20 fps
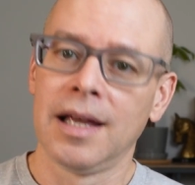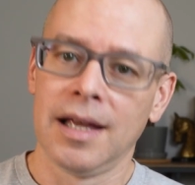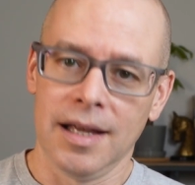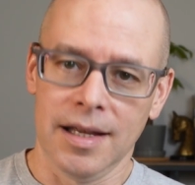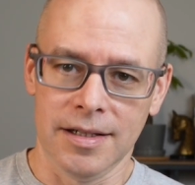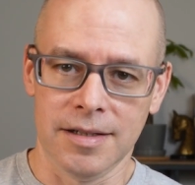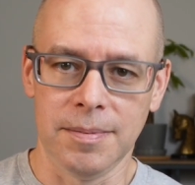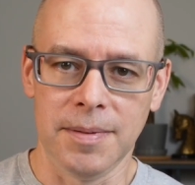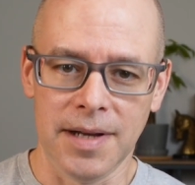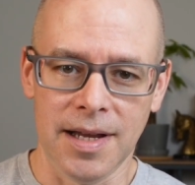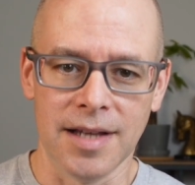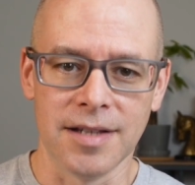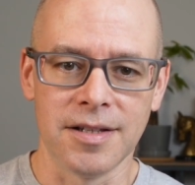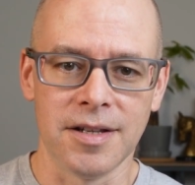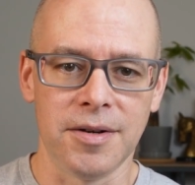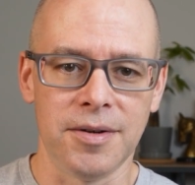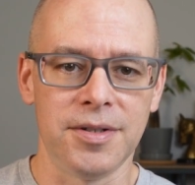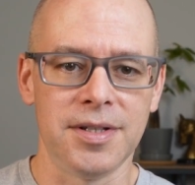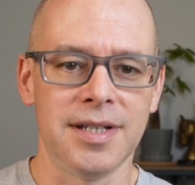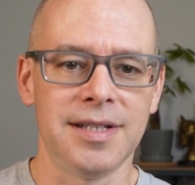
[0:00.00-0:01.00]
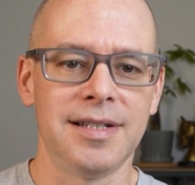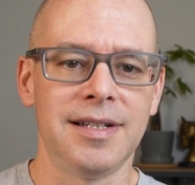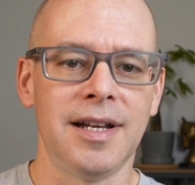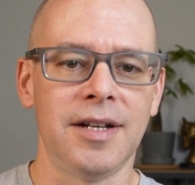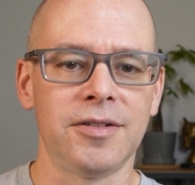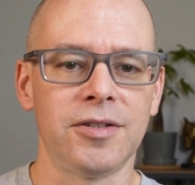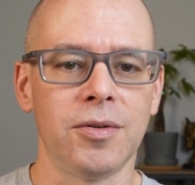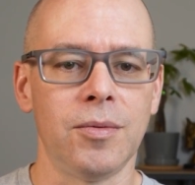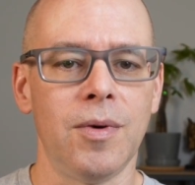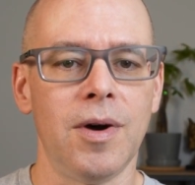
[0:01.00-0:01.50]
It's because there's this
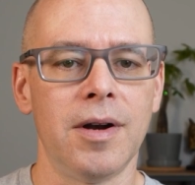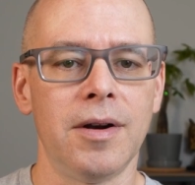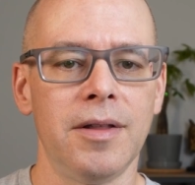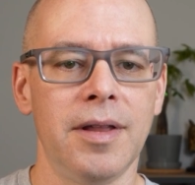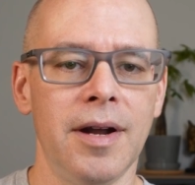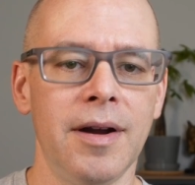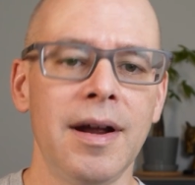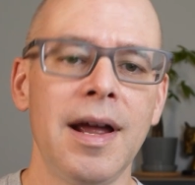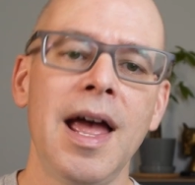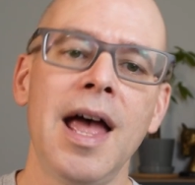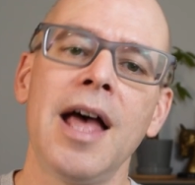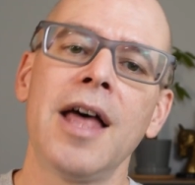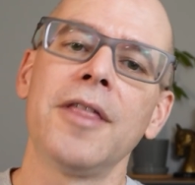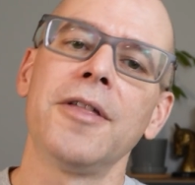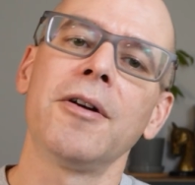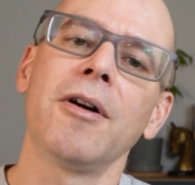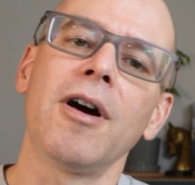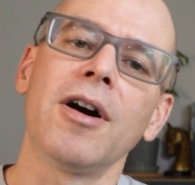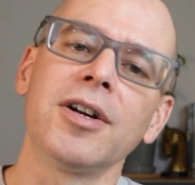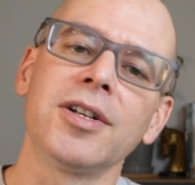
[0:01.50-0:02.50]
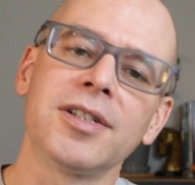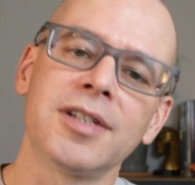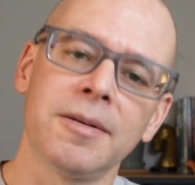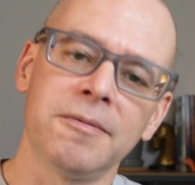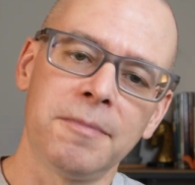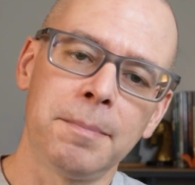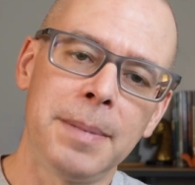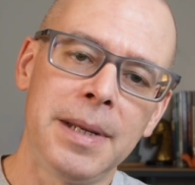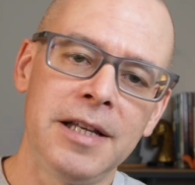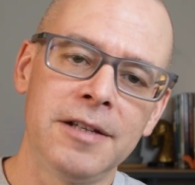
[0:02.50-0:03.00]
denser water there. There are some
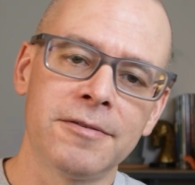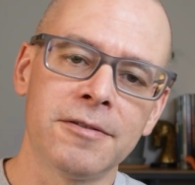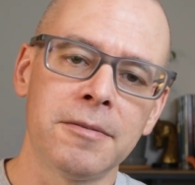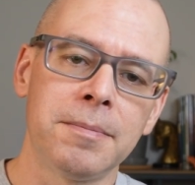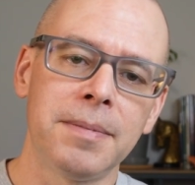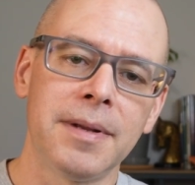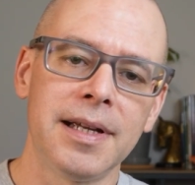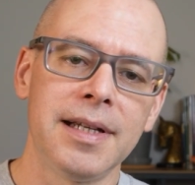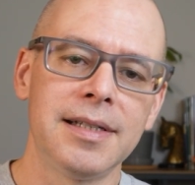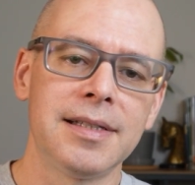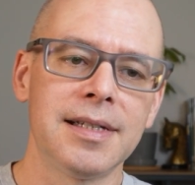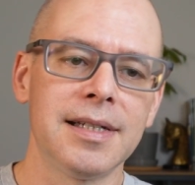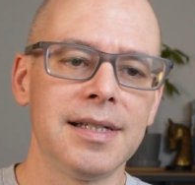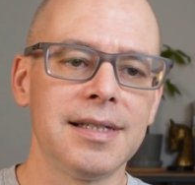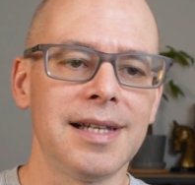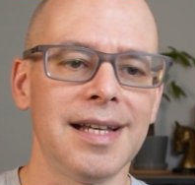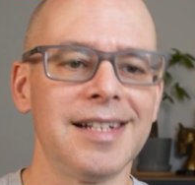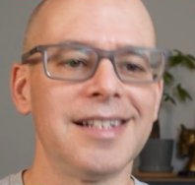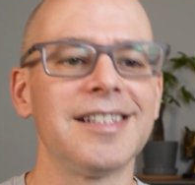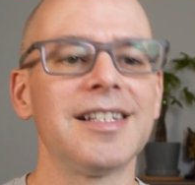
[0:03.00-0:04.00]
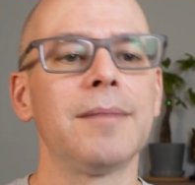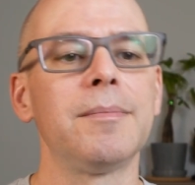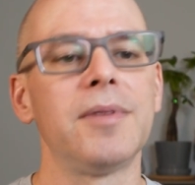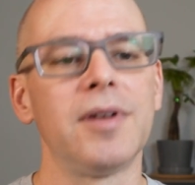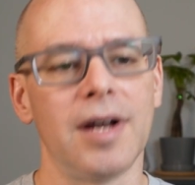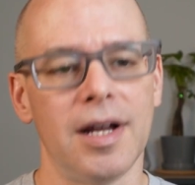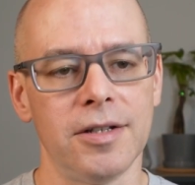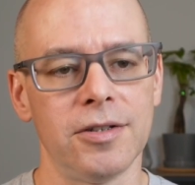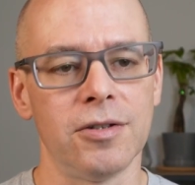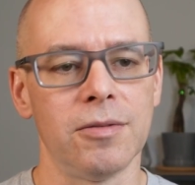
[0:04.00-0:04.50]
peaceful places and some
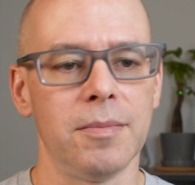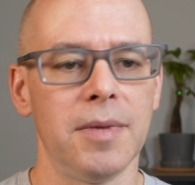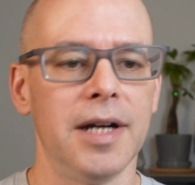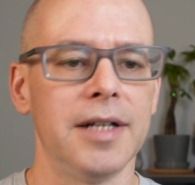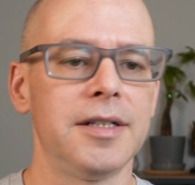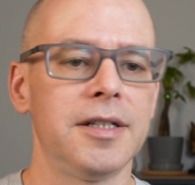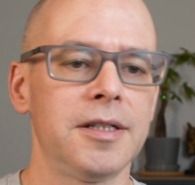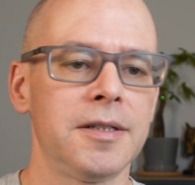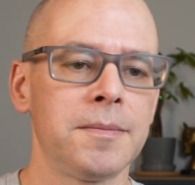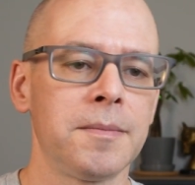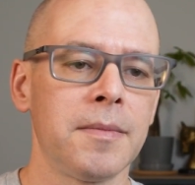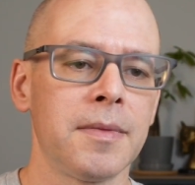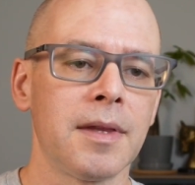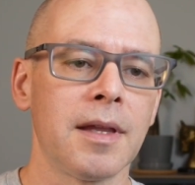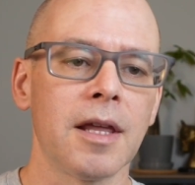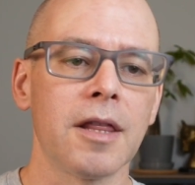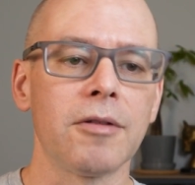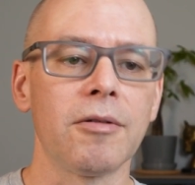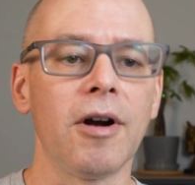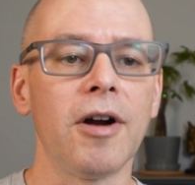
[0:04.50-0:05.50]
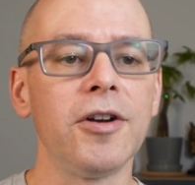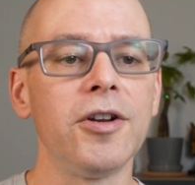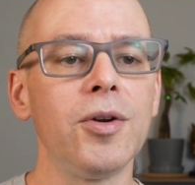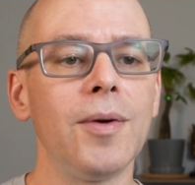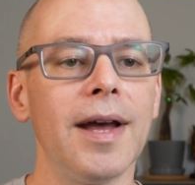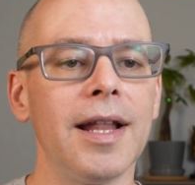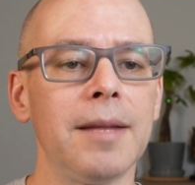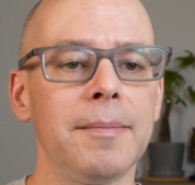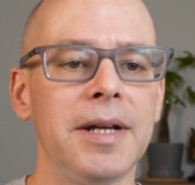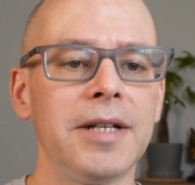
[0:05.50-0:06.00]
not so much. There are new
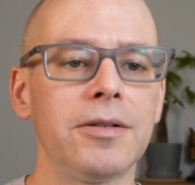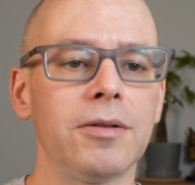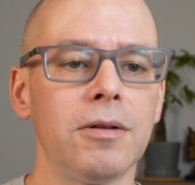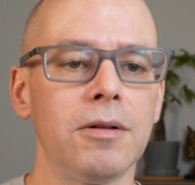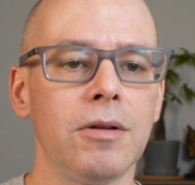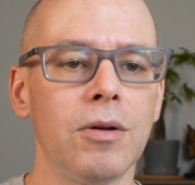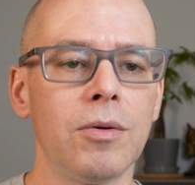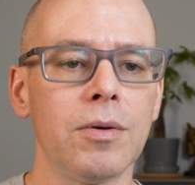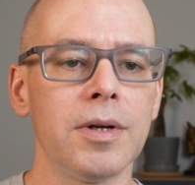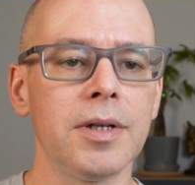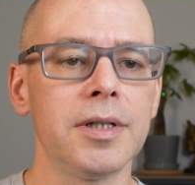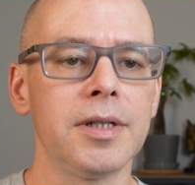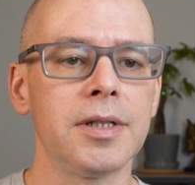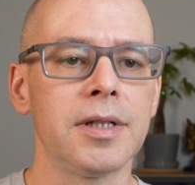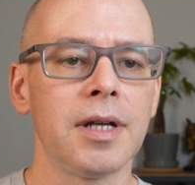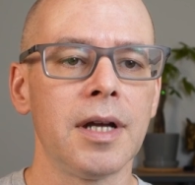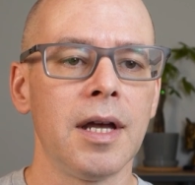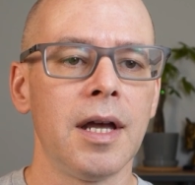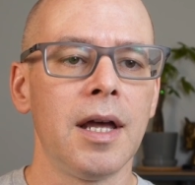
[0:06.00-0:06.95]
elemental lords.